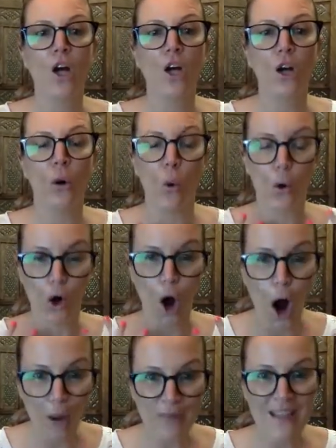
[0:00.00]
or
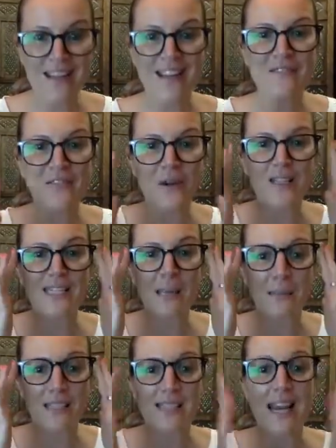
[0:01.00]
common invoicing
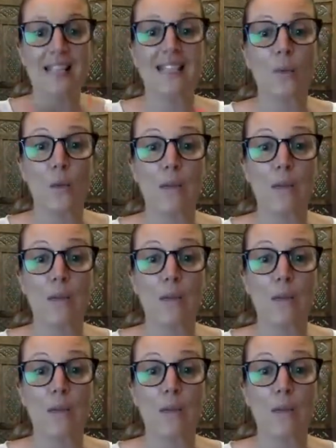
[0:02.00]
mistakes that we